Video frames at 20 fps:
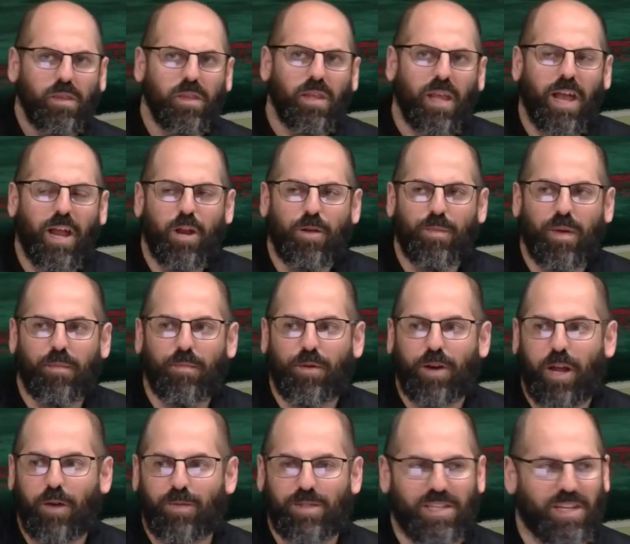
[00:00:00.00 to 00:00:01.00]
I remember
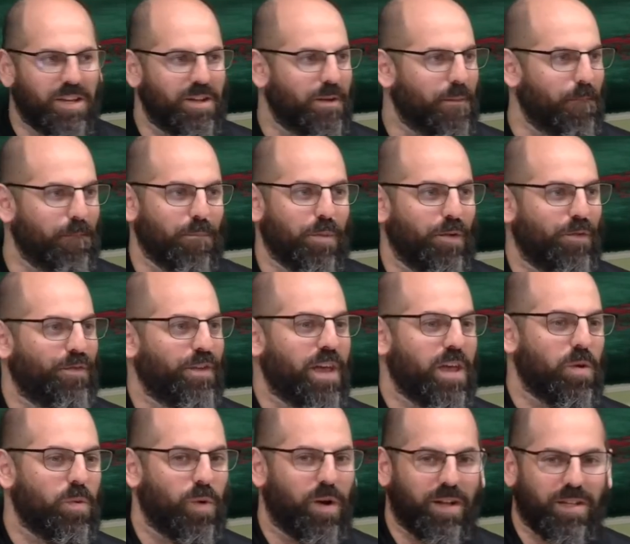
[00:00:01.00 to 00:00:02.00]
I was at a buffet
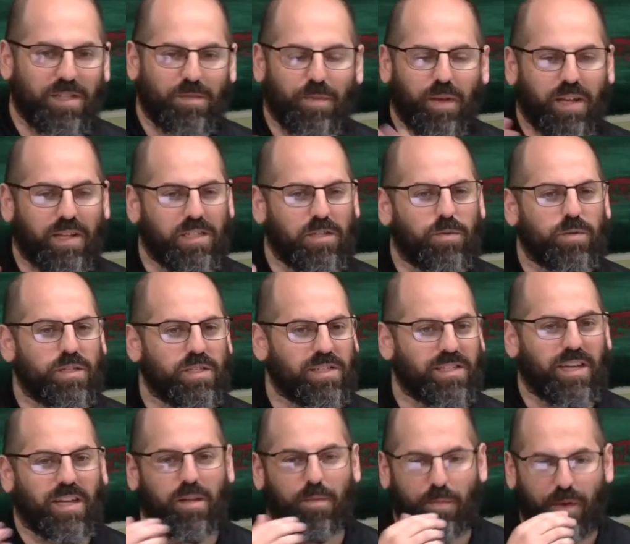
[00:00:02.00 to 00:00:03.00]
once because it was a
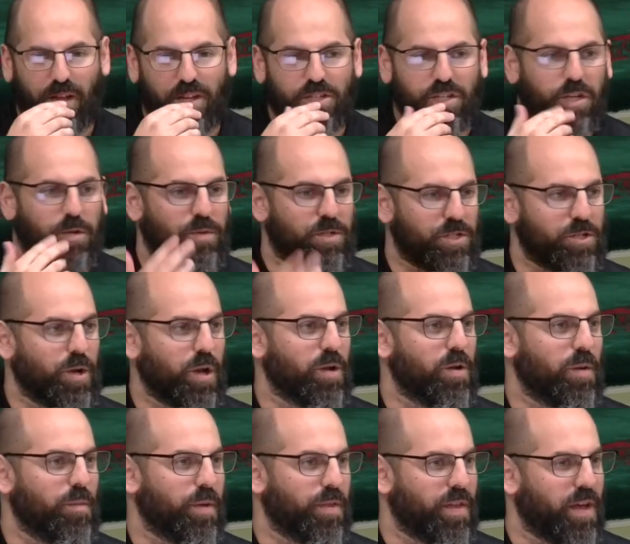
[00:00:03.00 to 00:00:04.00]
celebration. It was during
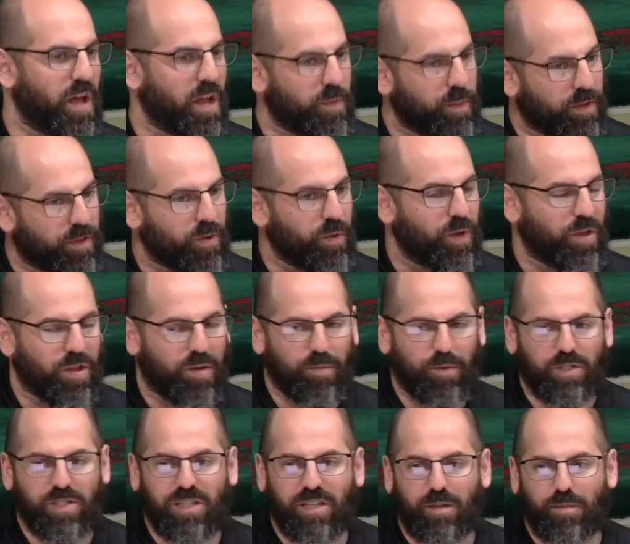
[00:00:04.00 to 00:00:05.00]
Ramadan with two other
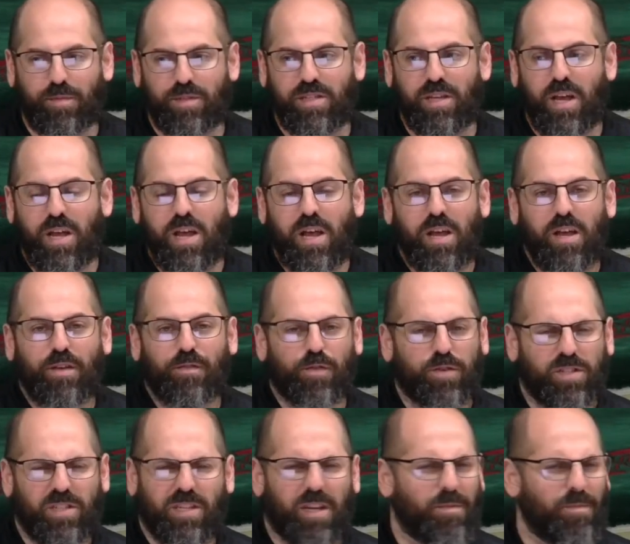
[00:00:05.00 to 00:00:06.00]
Muslims for
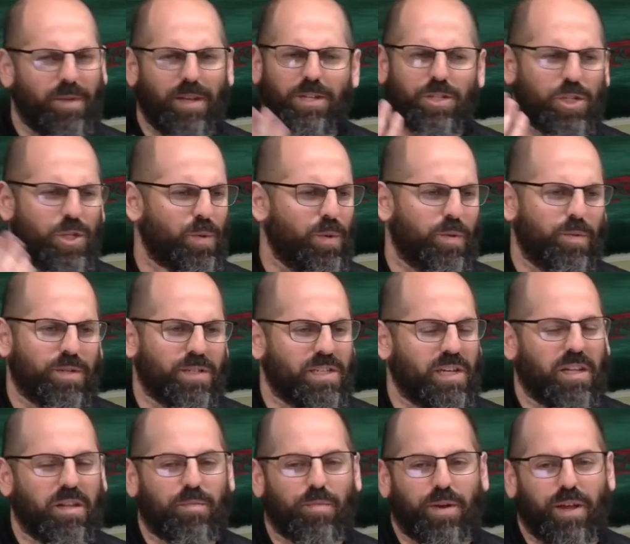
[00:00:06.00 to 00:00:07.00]
some issue we were
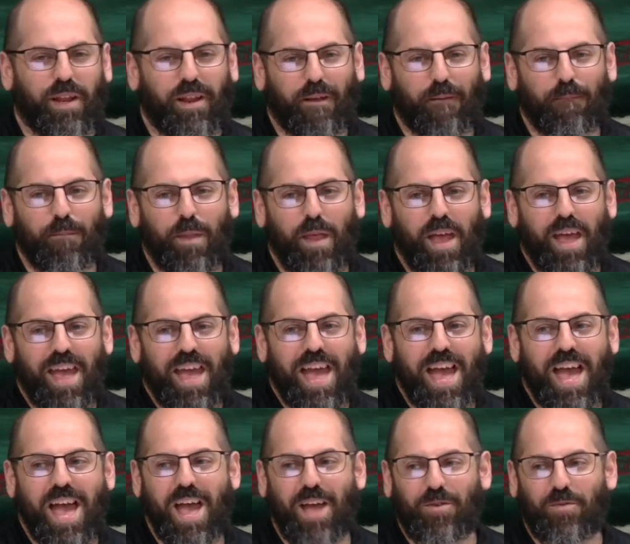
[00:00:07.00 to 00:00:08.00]
celebrating.
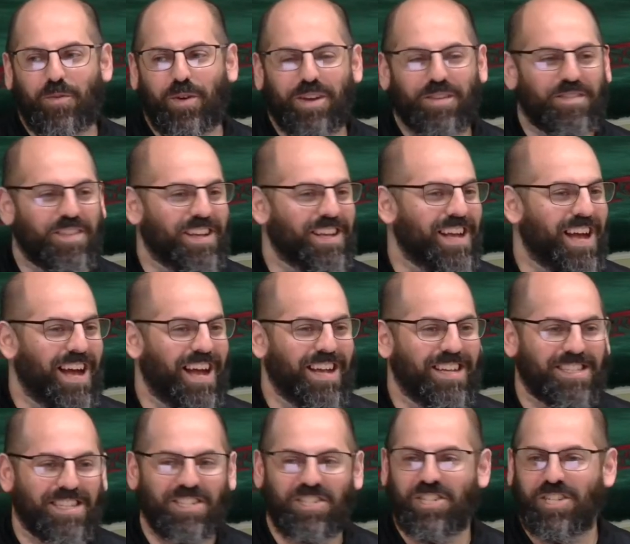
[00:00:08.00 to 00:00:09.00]
And one of the guys,
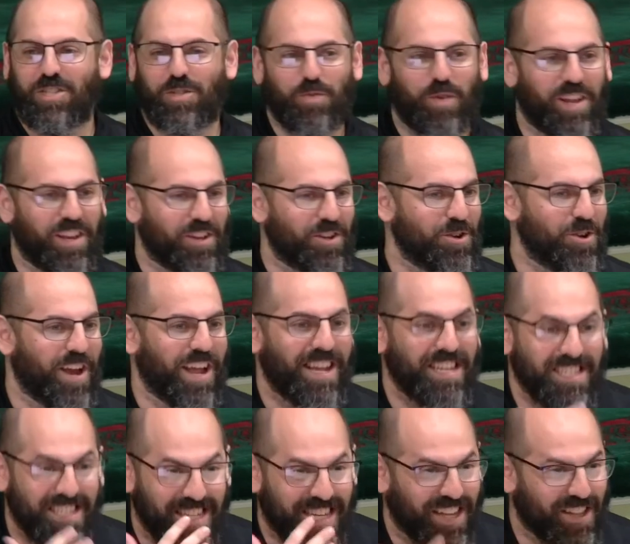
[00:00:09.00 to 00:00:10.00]
he just went
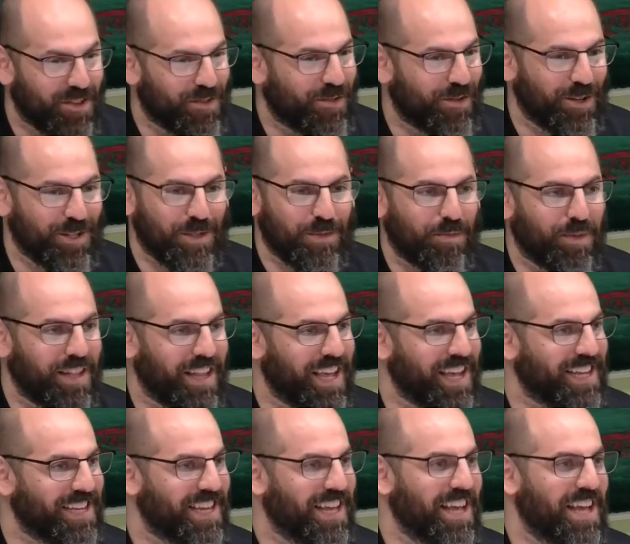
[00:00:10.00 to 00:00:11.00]
crazy on the first
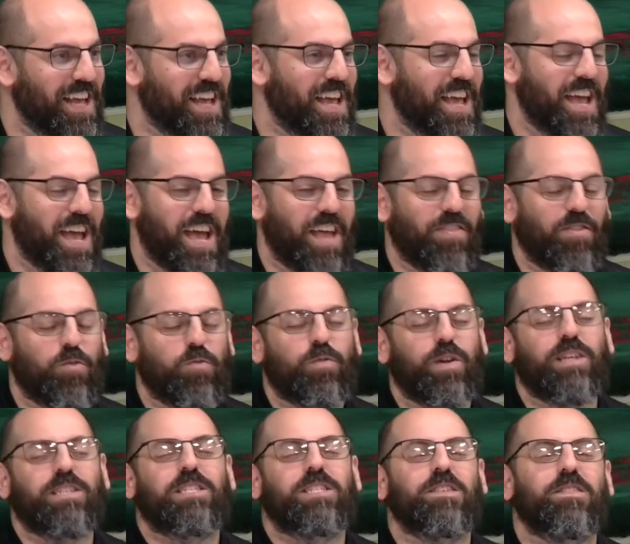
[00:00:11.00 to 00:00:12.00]
plate. And the
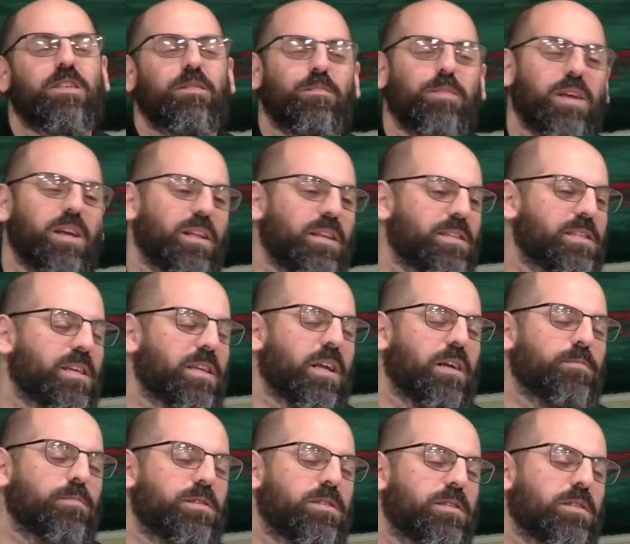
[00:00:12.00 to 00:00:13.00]
rest of the meal, he said,
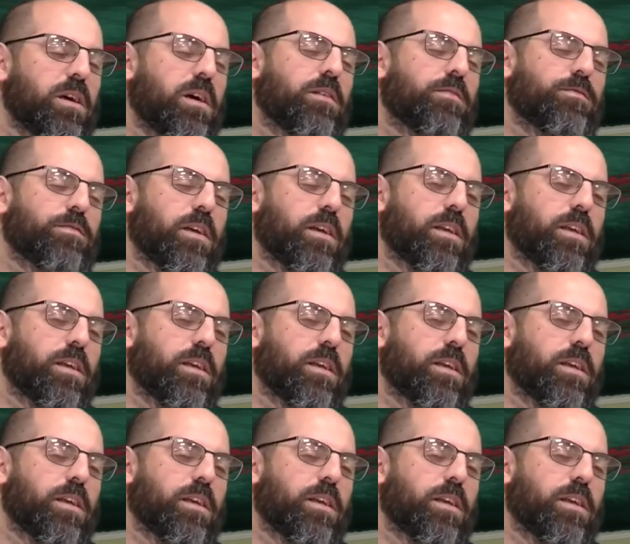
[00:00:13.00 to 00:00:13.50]
I'm stuffed.